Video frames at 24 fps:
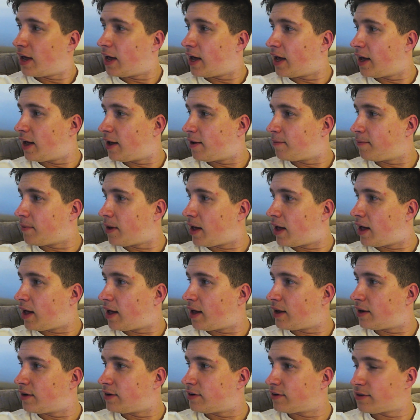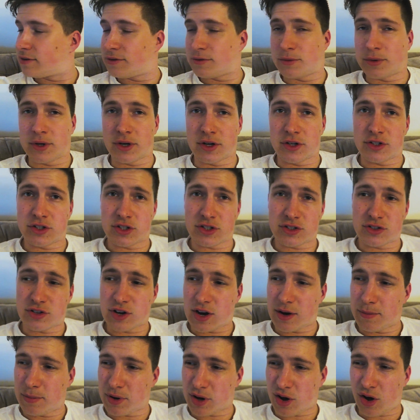Um, and we are just
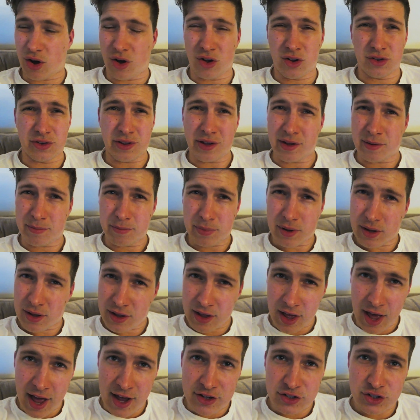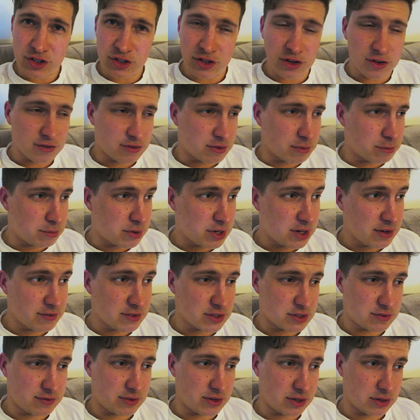trying to book a holiday. But as you know from
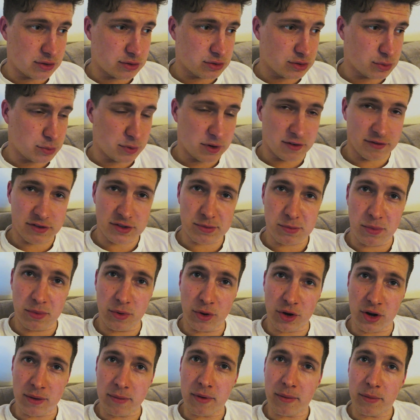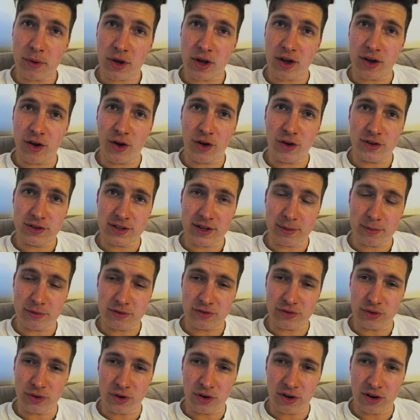previous videos, we have spoken about booking a holiday
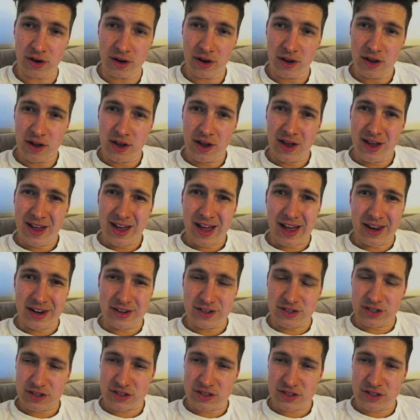before, and it